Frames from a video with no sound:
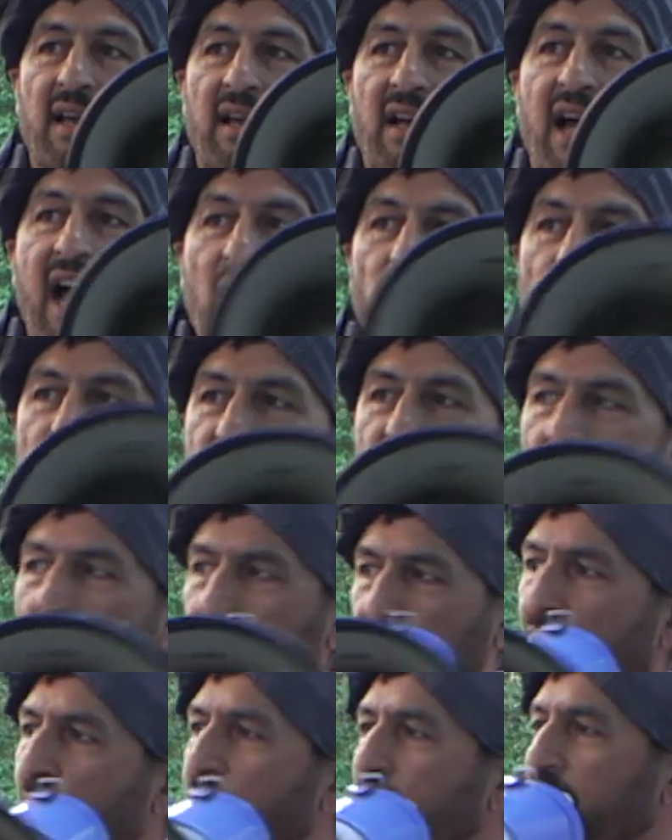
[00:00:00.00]
I was
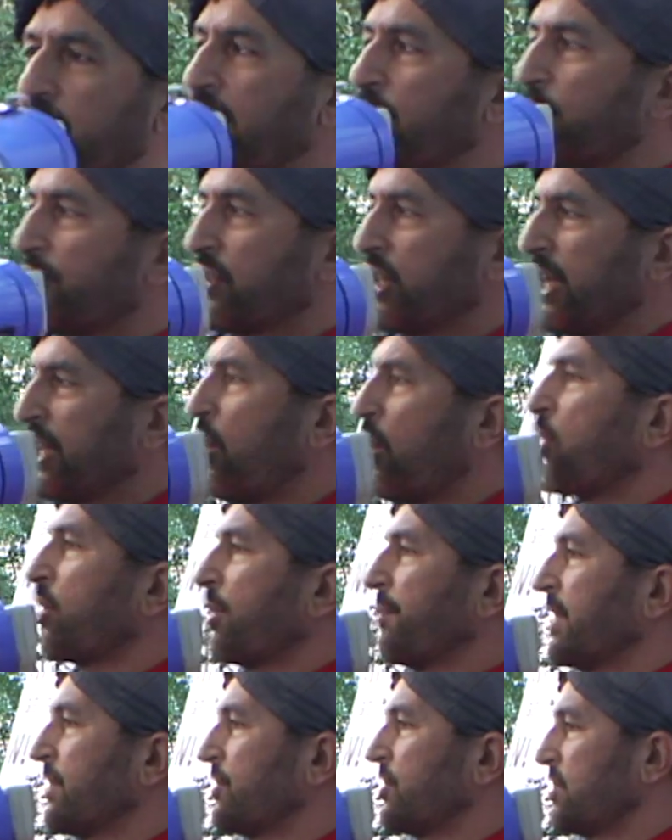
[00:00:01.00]
shocked. I would tell you three
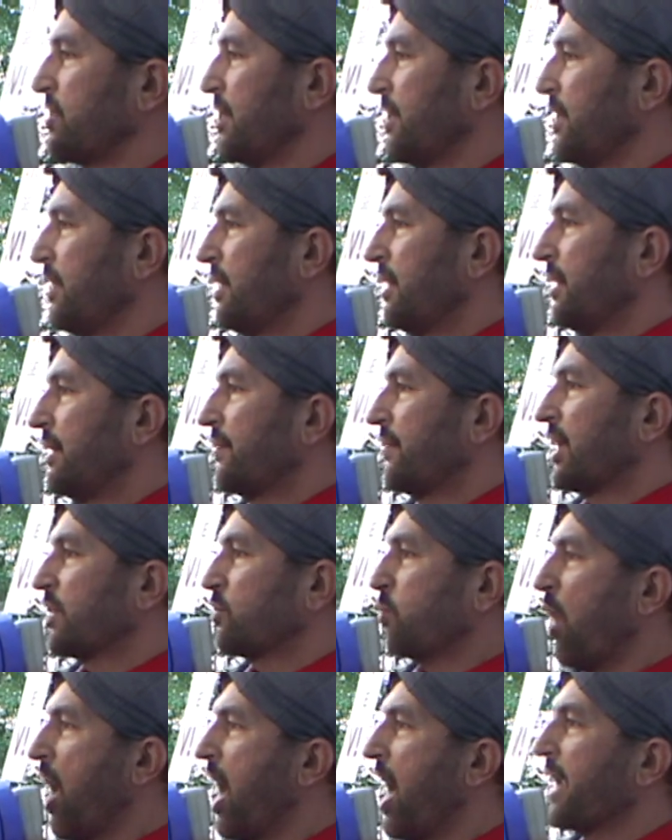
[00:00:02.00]
documents
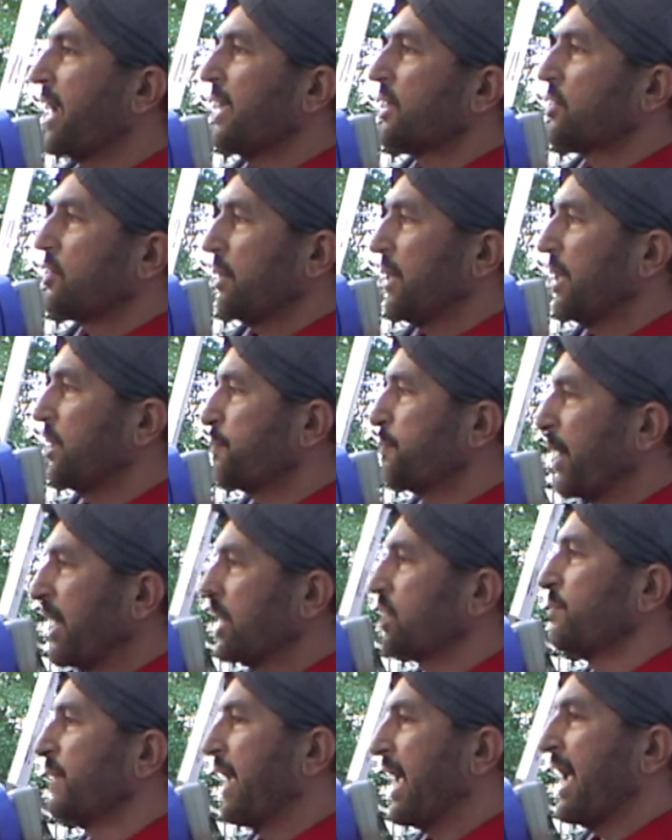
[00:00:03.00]
that why it
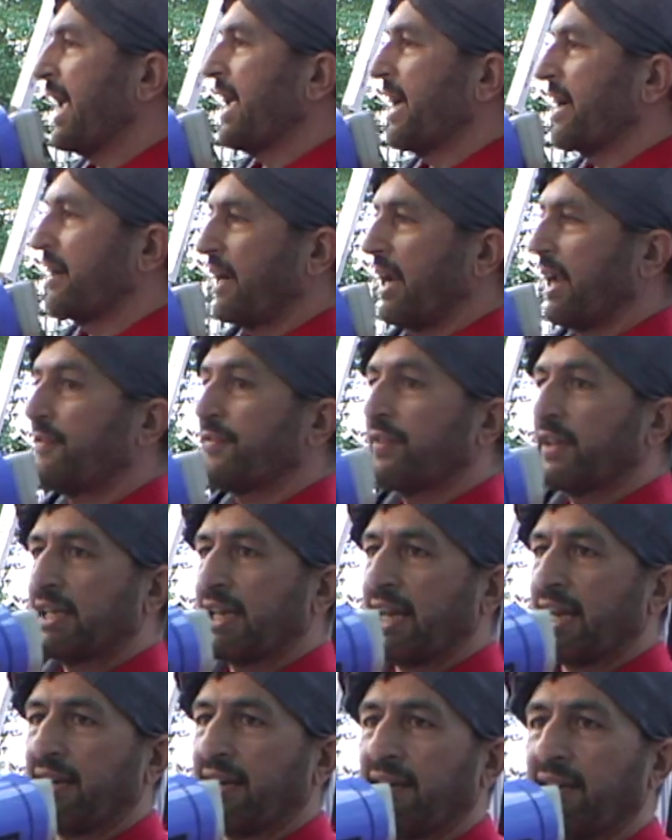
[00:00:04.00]
brings me here every
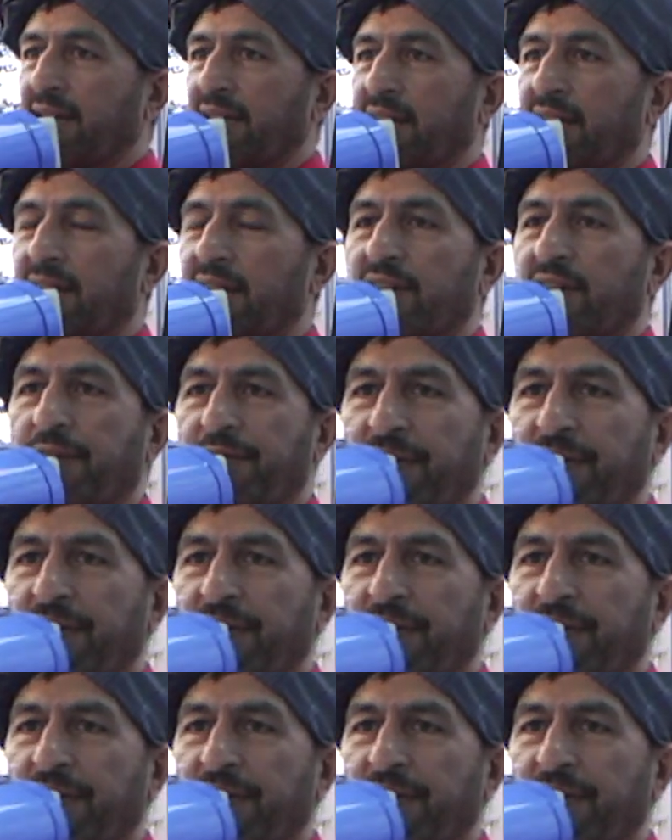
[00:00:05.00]
day. The